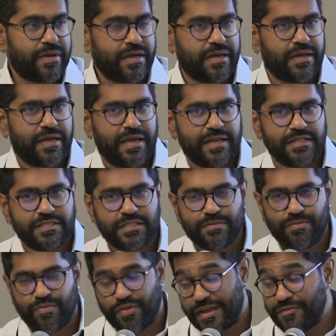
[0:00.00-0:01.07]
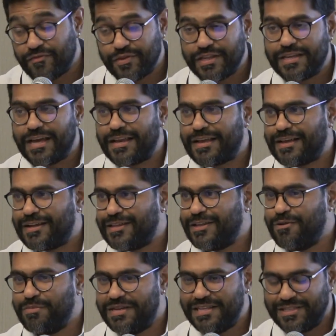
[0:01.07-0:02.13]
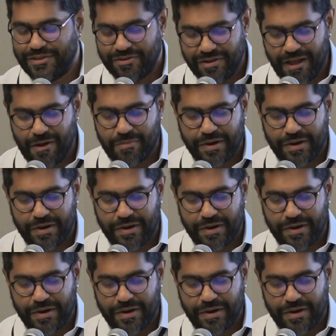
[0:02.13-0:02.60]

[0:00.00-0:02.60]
and it's thankfully getting a little bit easier now,